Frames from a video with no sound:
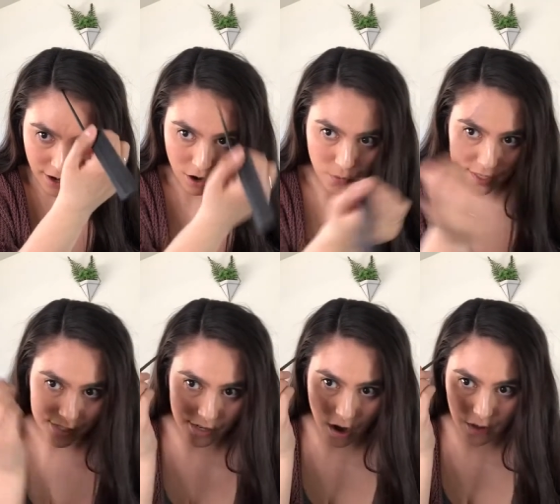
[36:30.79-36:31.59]
I always
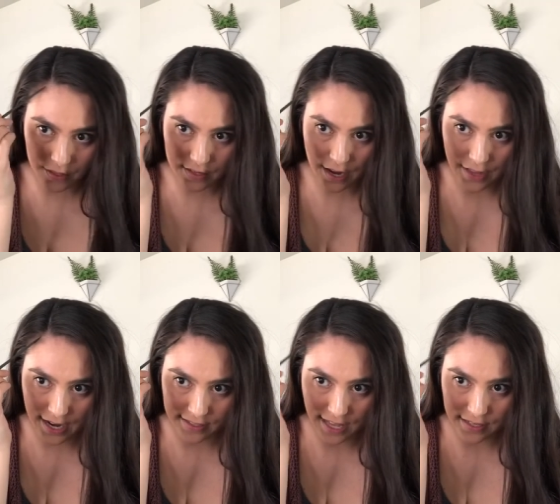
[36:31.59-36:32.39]
start on the side that
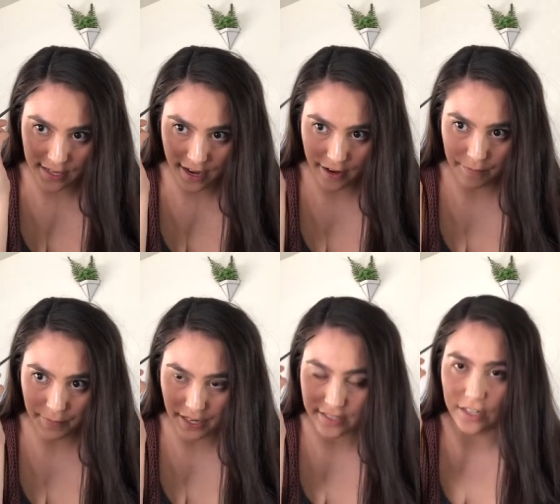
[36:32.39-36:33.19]
has less hair,
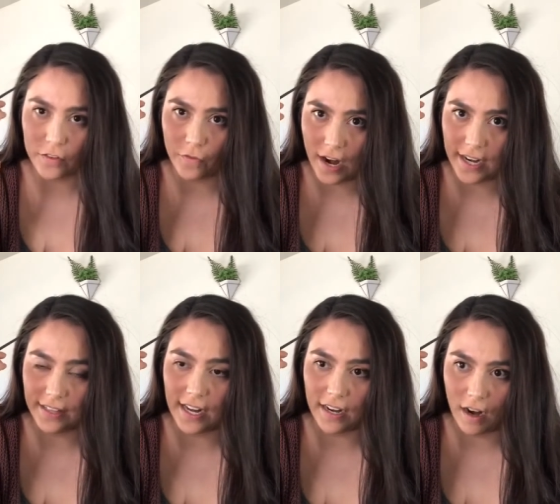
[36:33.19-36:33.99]
because I just find
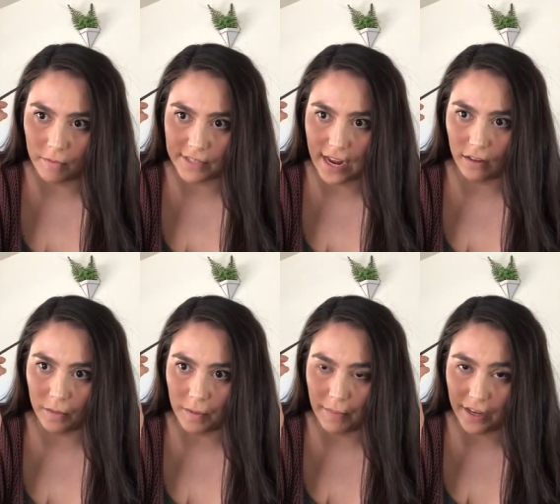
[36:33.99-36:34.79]
that it comes out a
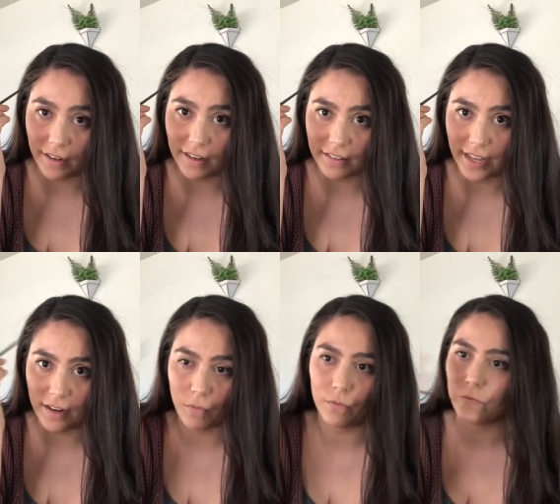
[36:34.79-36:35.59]
little bit better, like
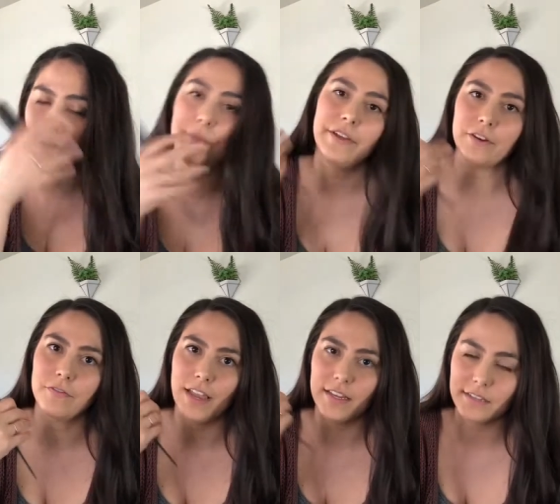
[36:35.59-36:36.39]
framing your
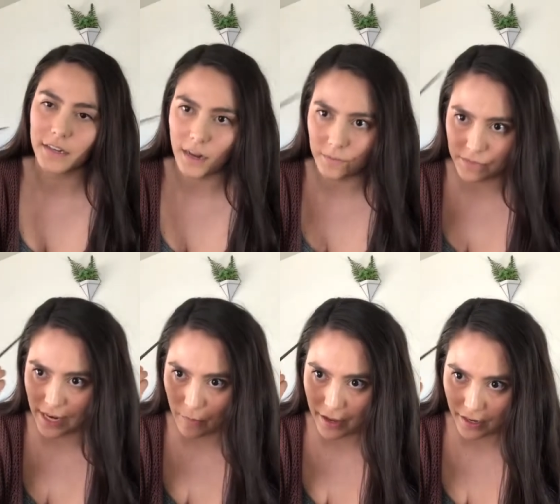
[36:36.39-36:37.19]
face, it comes
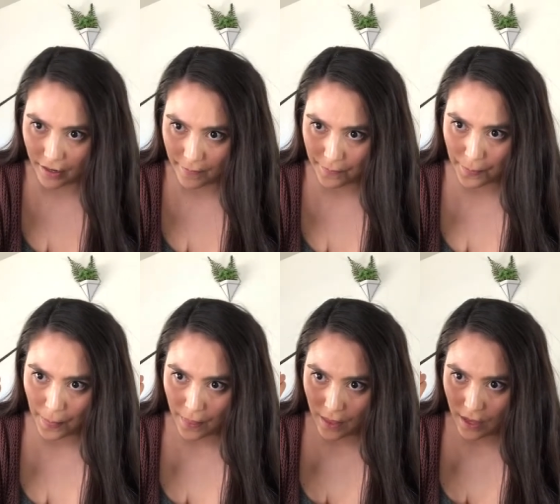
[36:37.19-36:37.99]
out better.
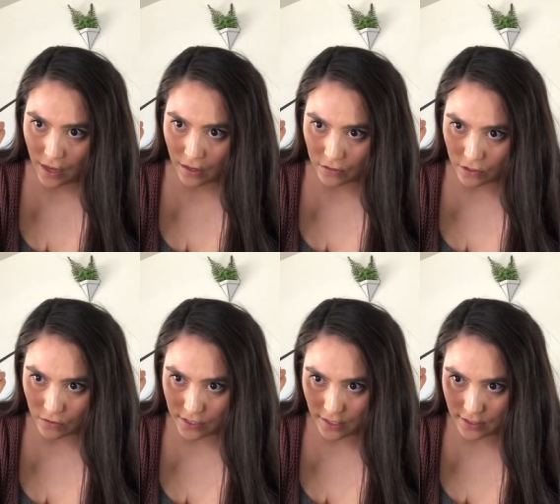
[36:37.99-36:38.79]
So
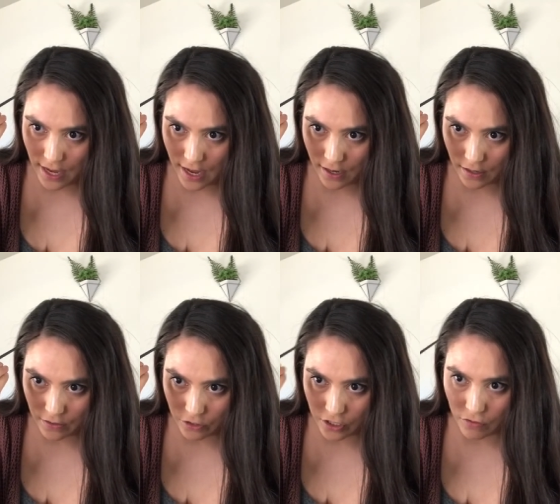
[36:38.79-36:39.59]
zigzag,
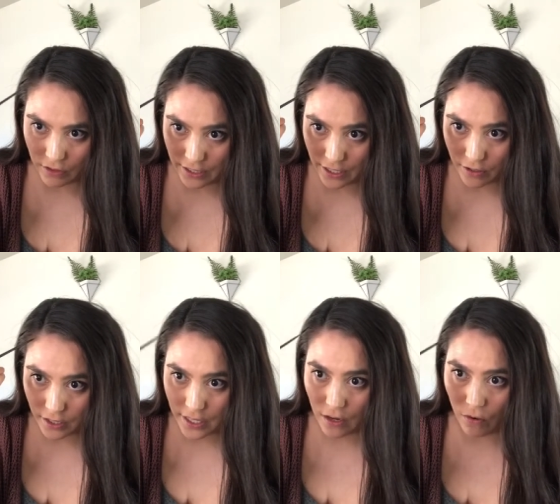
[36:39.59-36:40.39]
just
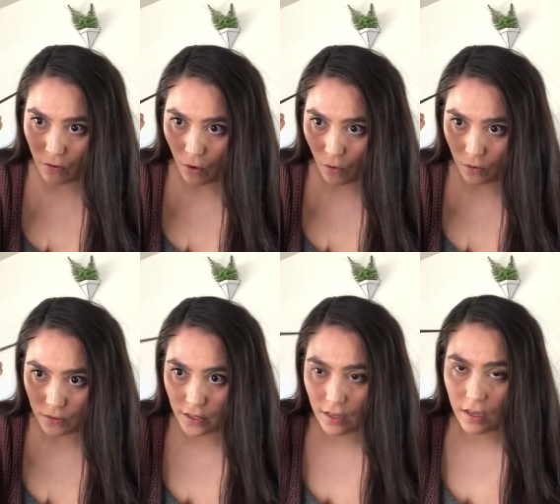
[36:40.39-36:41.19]
literally hold
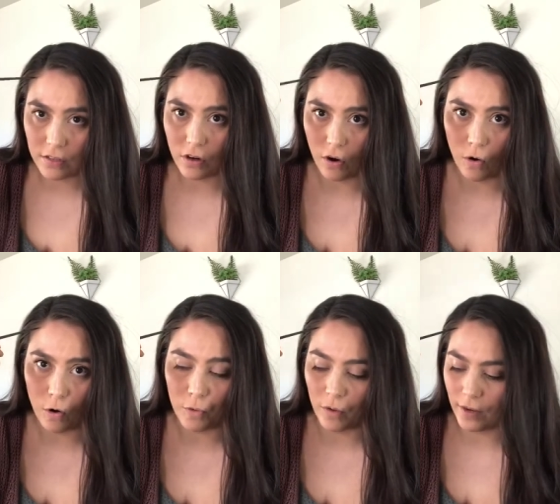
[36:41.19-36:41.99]
the
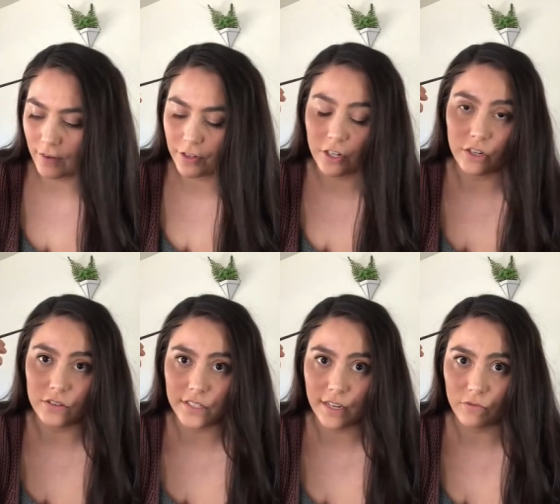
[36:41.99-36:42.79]
comb or whatever you're
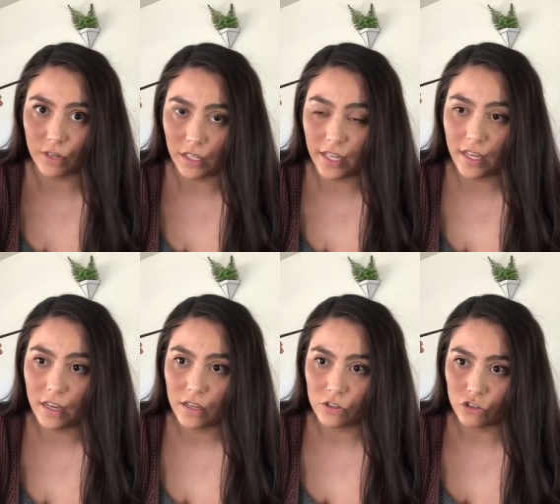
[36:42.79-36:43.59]
using really
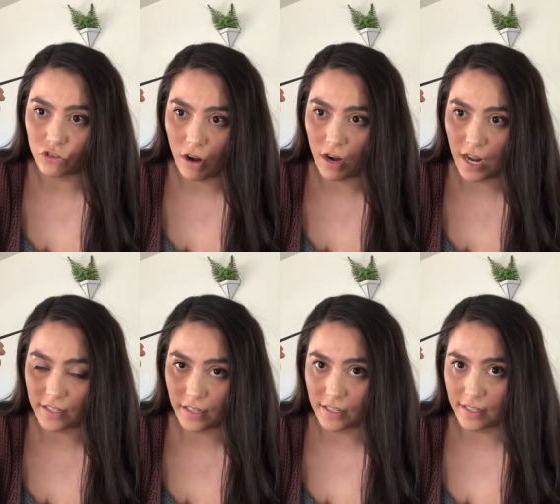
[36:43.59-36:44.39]
strong
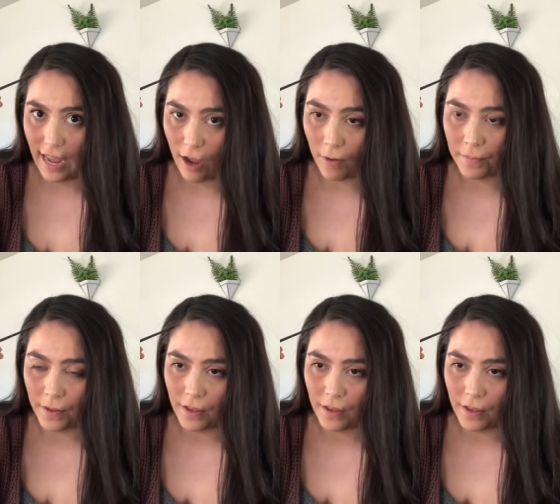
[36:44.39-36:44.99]
onto the scalp.